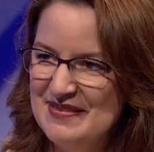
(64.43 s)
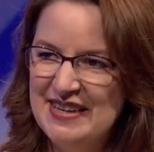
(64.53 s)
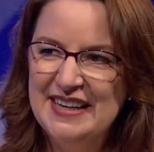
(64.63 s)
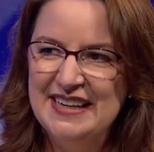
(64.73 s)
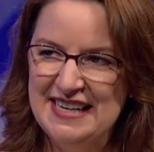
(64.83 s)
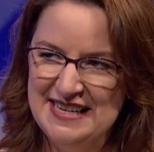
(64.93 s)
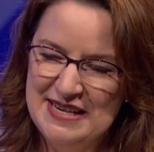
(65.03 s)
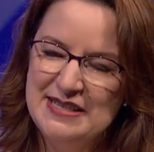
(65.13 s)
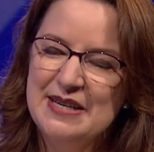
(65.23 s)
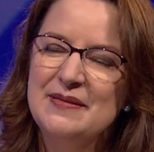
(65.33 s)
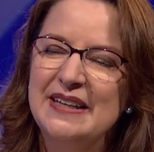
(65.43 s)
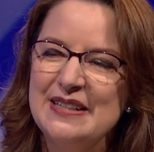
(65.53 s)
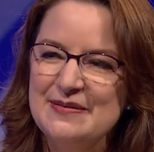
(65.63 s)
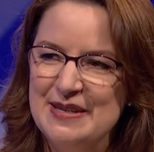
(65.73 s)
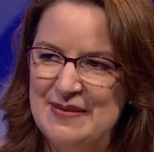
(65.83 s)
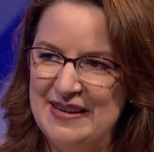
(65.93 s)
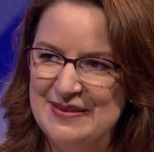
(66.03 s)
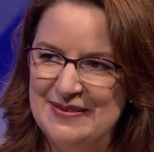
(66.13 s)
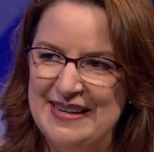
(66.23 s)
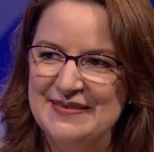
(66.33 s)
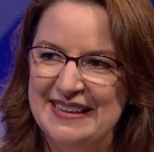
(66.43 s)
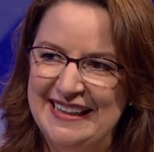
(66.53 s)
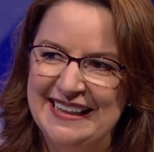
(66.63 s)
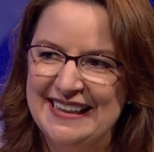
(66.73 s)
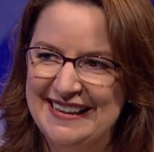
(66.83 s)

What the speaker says: Very good. And tell me a little bit about your family.